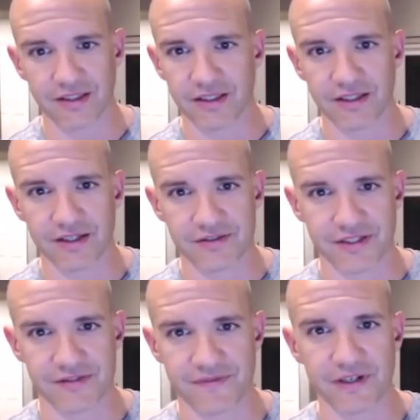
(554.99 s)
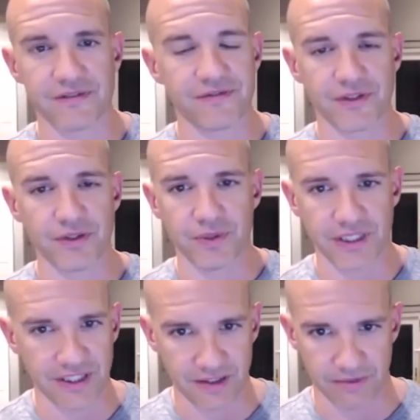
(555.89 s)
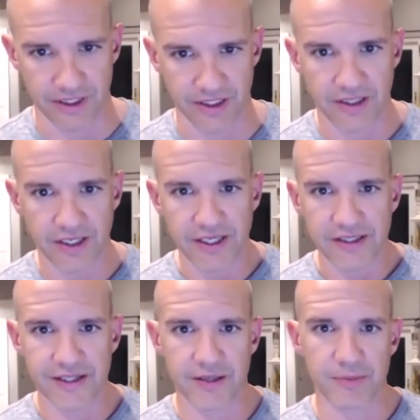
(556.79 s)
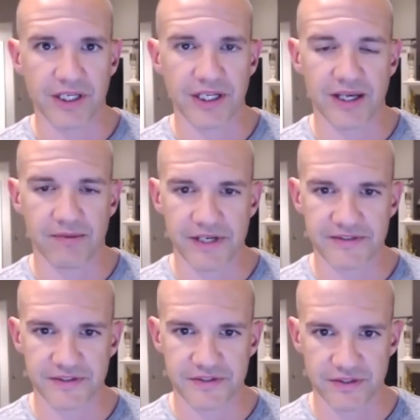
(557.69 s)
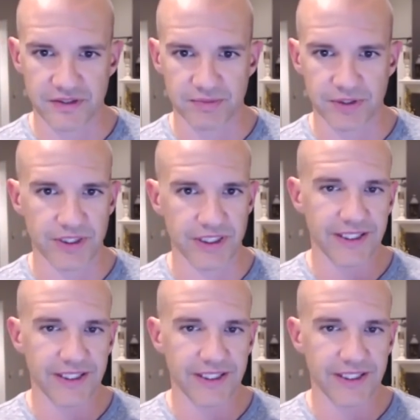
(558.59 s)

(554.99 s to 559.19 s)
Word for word: There's there's very few anywhere that are bringing that message to the community.